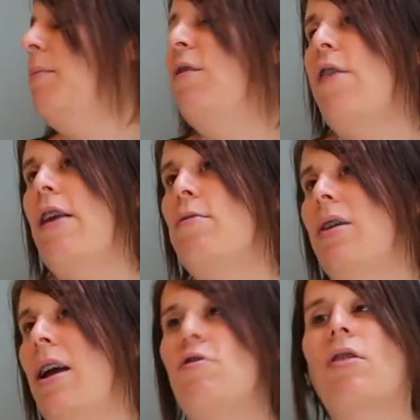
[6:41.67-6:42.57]
I mean,
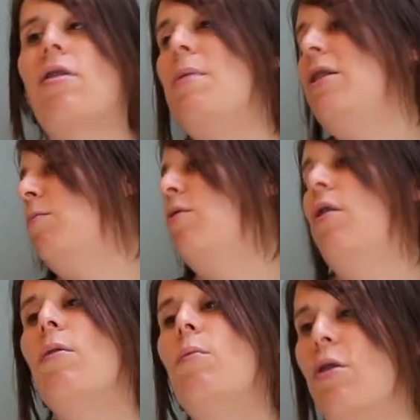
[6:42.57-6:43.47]
Facebook is just a medium
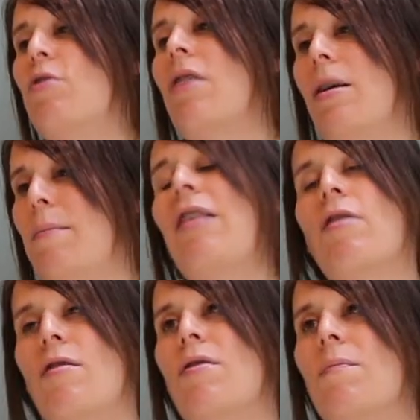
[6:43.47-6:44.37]
where you send a
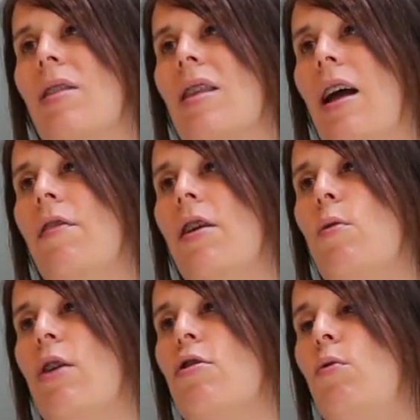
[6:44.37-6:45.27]
message. And the
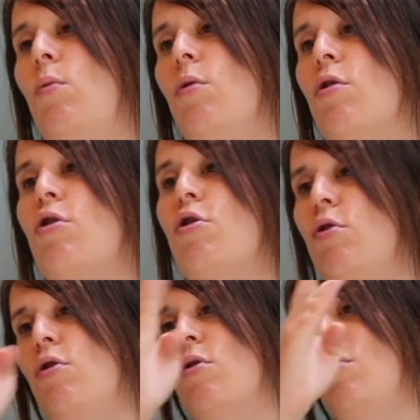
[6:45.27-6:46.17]
question,
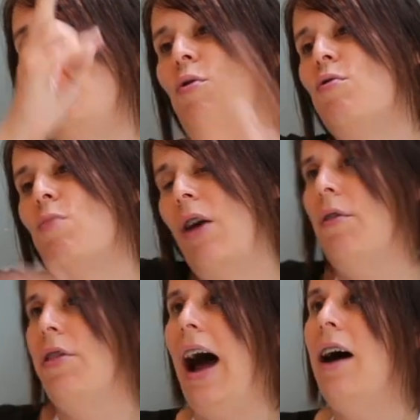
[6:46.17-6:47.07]
should you use one
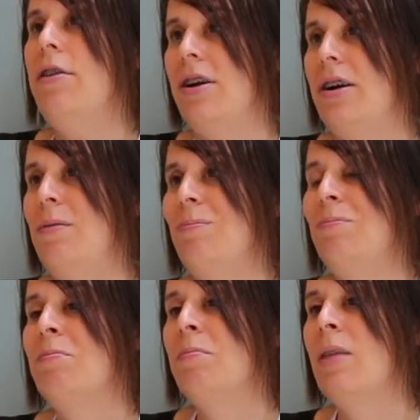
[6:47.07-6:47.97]
or the other?
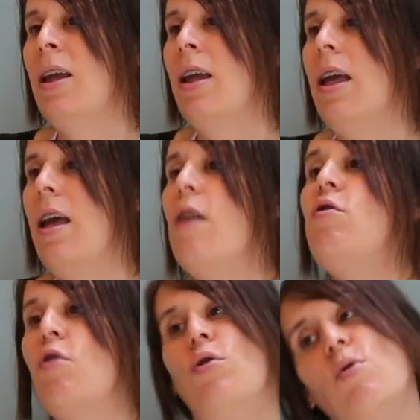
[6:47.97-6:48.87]

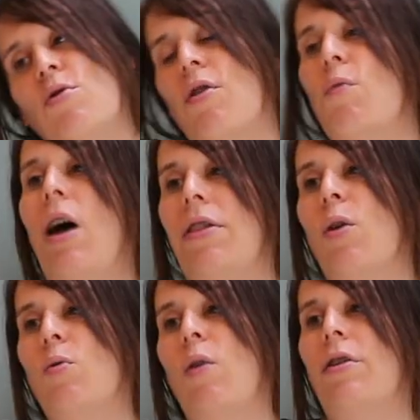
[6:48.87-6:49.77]
Is your user rather
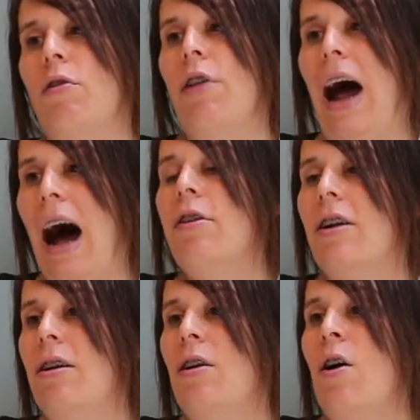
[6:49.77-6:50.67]
on one or the
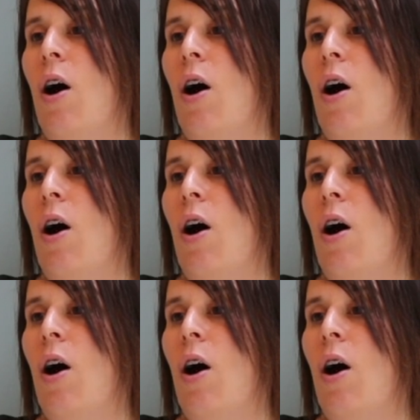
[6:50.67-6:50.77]
other?